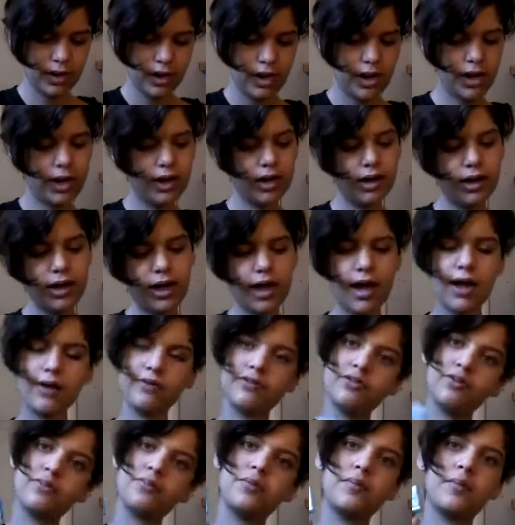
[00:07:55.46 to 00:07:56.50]
And I have
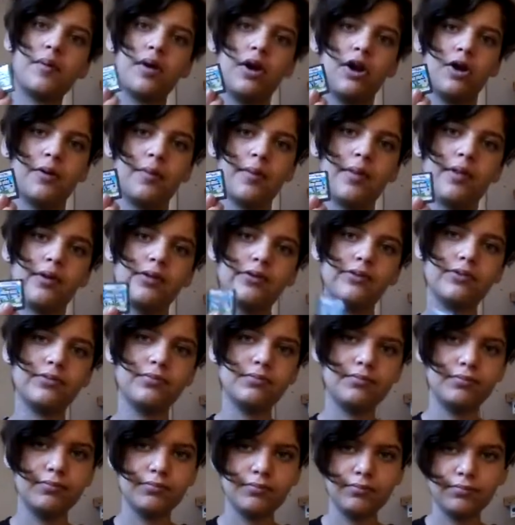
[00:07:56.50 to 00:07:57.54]
Super Mario Brothers,
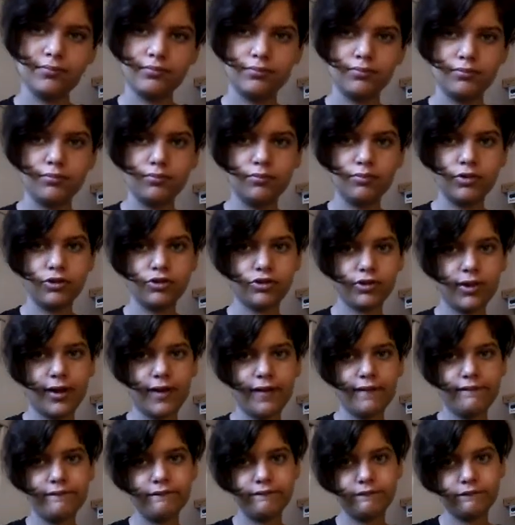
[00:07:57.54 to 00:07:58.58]
which
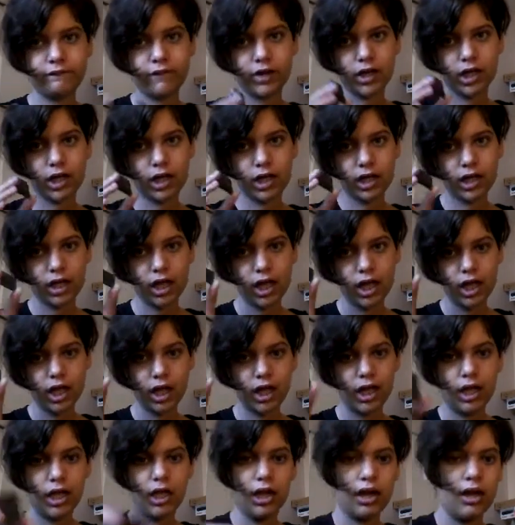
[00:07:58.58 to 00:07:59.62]
I freaking
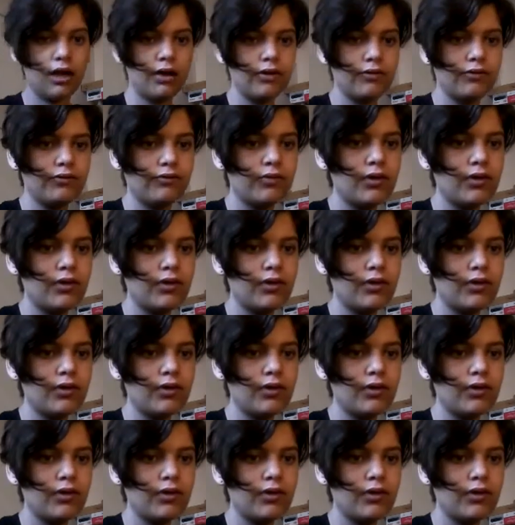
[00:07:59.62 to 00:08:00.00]
love.